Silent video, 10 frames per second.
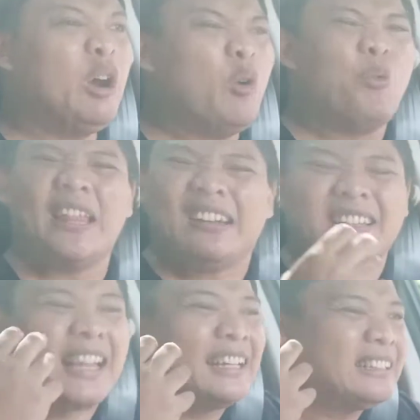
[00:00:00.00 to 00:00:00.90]
without
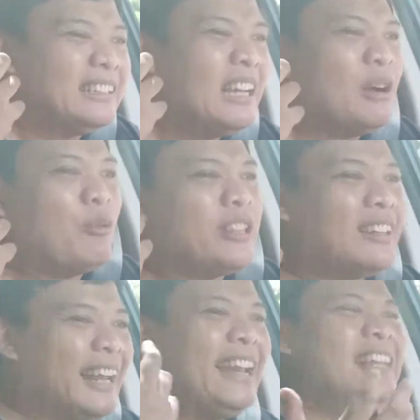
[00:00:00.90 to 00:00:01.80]
that without
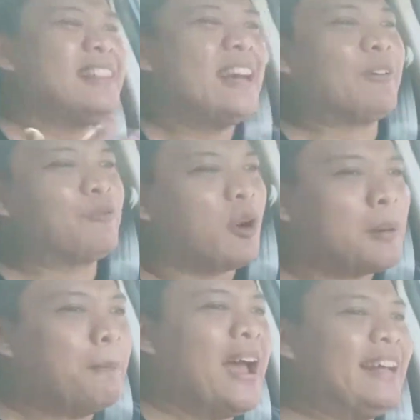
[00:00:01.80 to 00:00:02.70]
any of that rubber
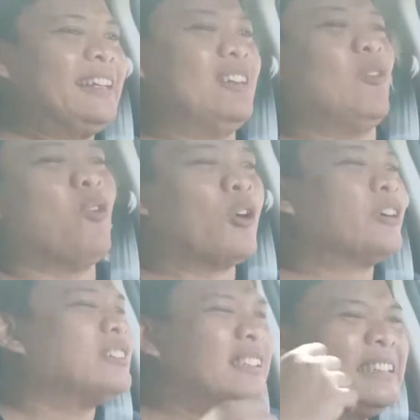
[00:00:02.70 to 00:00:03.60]
band or
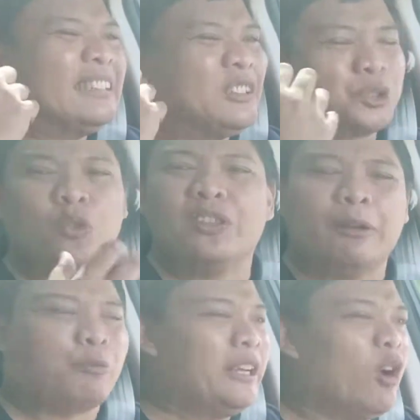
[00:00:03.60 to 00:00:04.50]
drone that
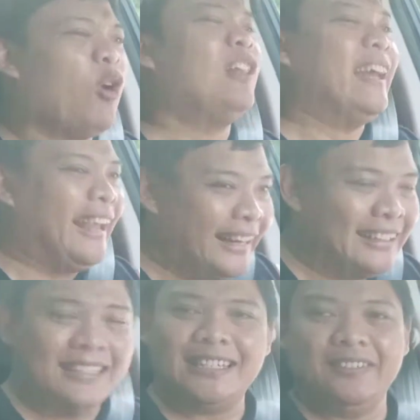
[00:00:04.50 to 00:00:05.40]
we all hate
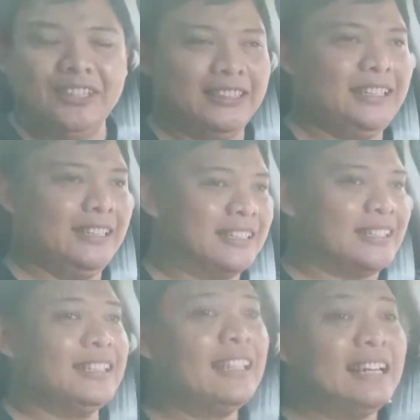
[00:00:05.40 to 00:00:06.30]
in CVTs.
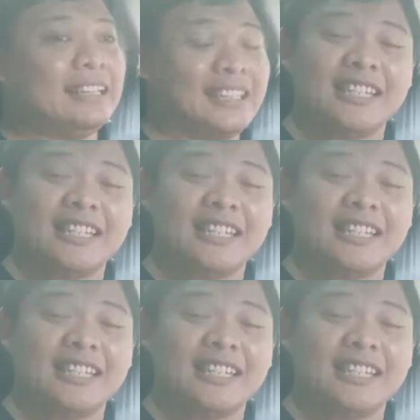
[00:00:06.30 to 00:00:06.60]
This